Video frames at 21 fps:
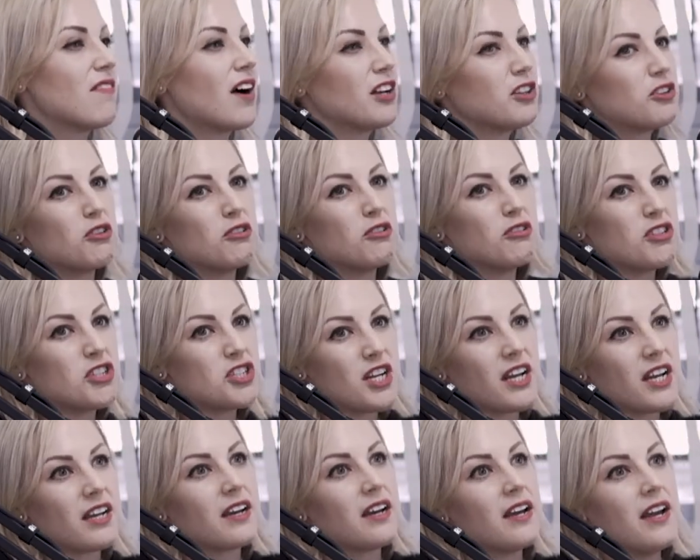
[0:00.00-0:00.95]
I do
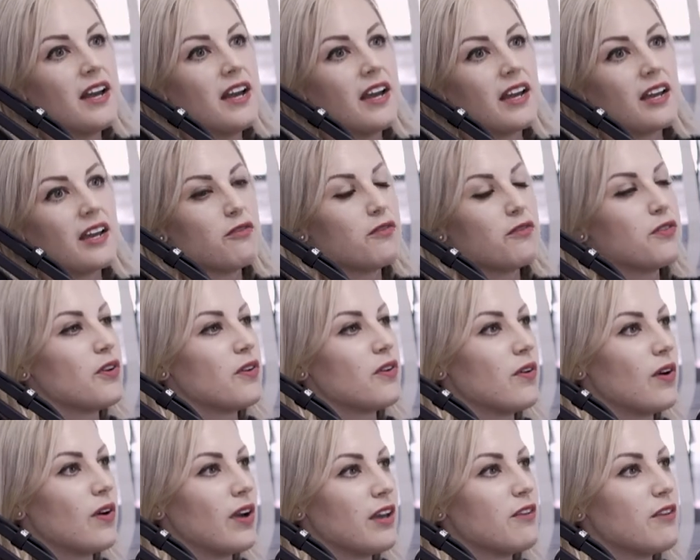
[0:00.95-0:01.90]
check if
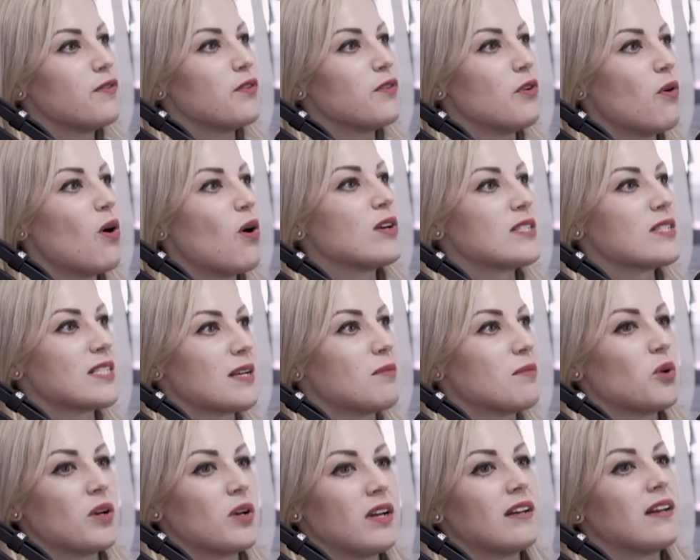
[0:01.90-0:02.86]
you are
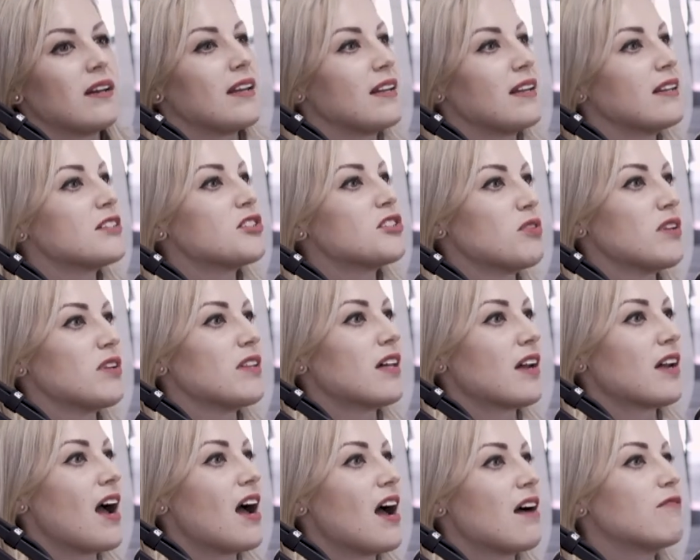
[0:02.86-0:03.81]
someone in an industry
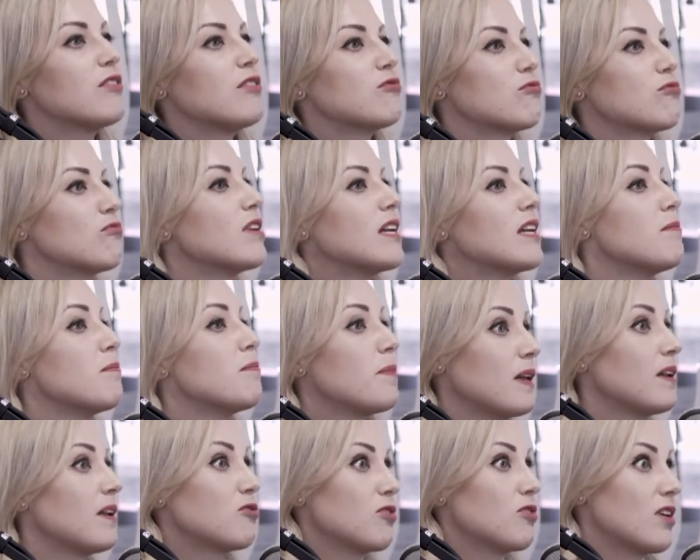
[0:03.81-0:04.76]
that I haven't really
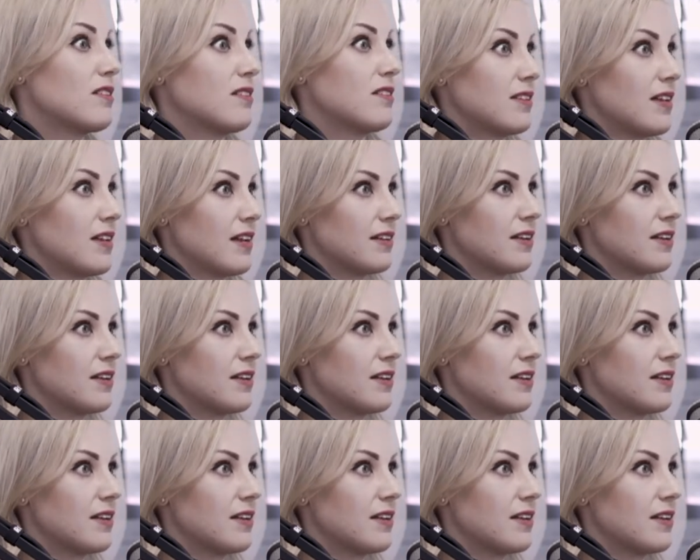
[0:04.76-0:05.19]
penetrated yet.